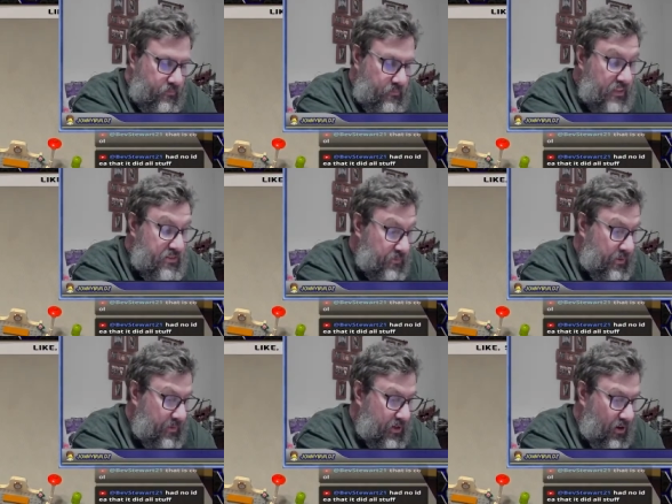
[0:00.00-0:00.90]
Simply
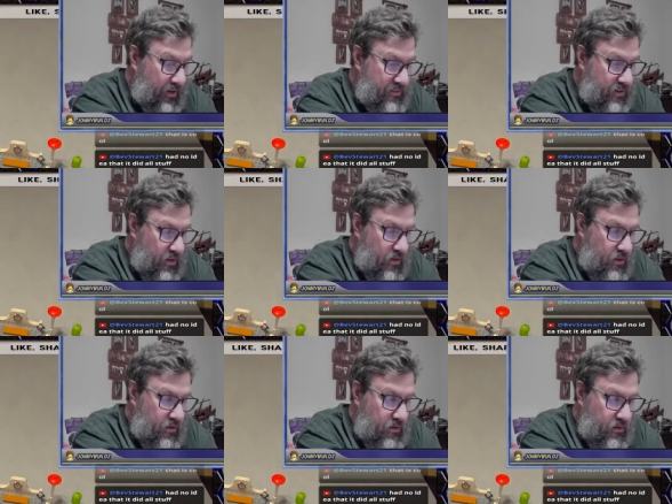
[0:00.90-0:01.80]
because
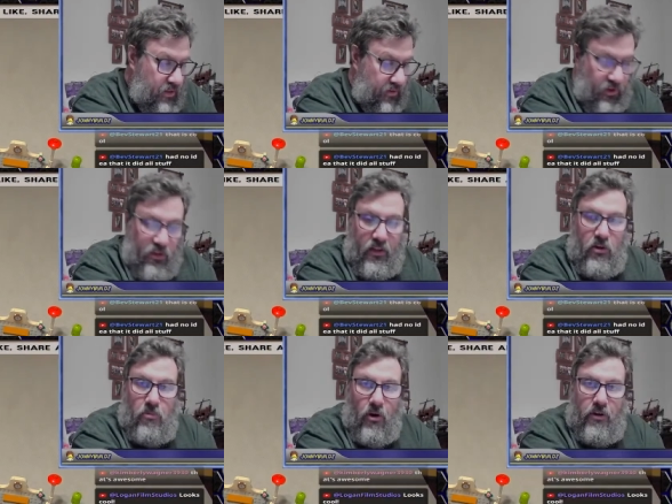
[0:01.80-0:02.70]
they've done Lego
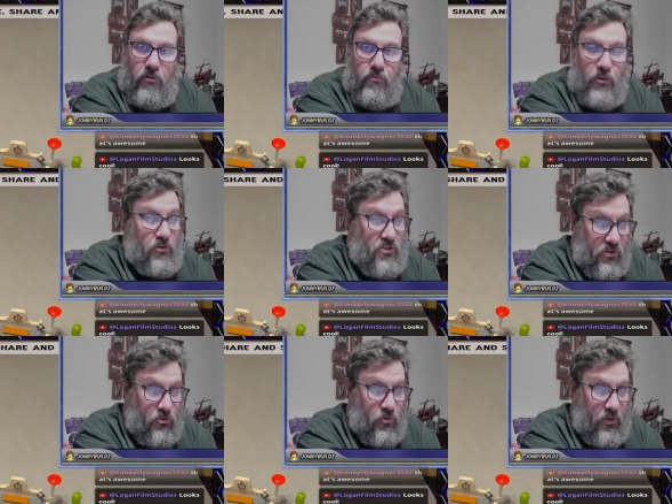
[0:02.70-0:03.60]
Mario, they're still
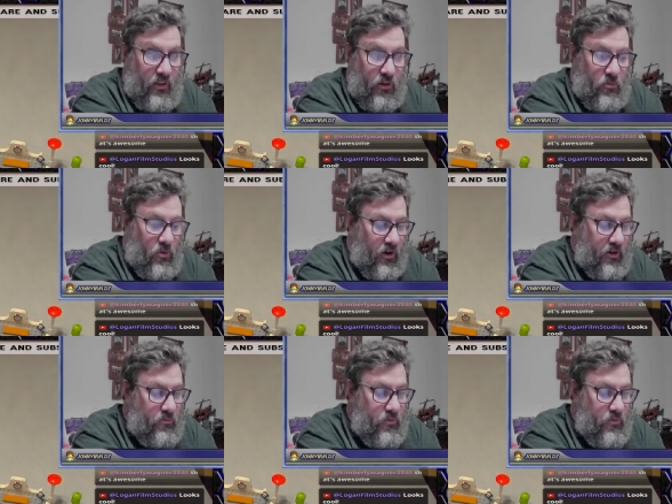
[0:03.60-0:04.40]
doing Lego Mario,